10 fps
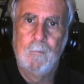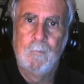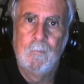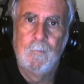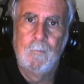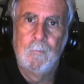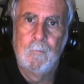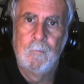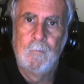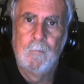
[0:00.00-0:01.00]

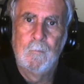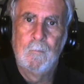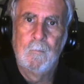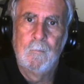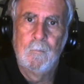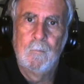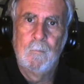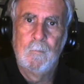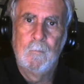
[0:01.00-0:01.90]
Nothing is said.